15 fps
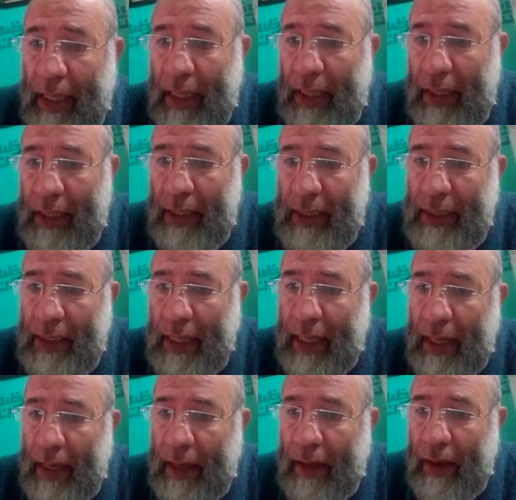There is a
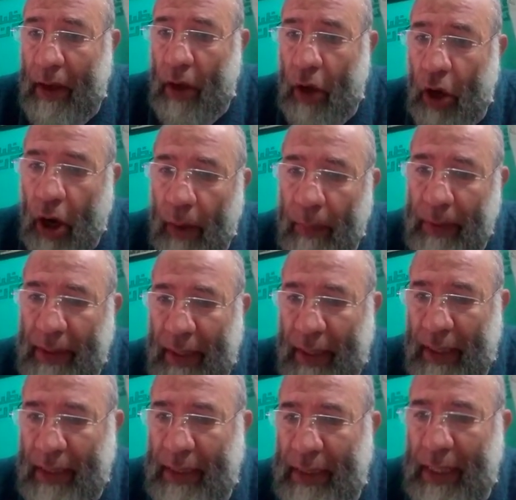opposite
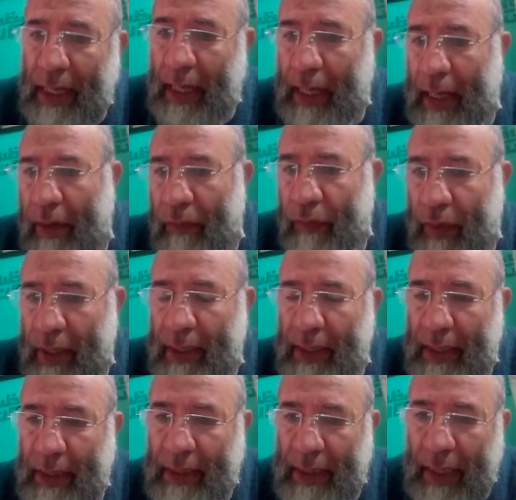than the first
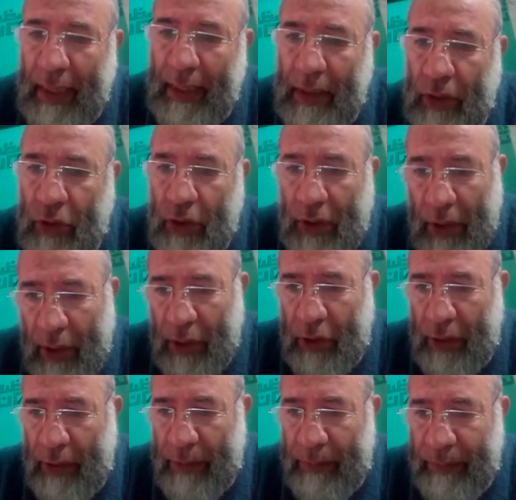and second
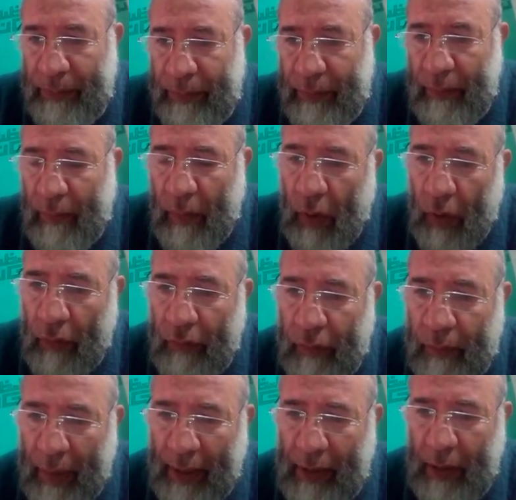generation of
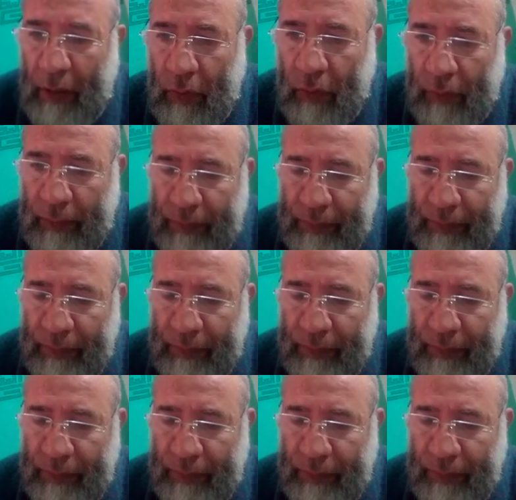Mendel Law.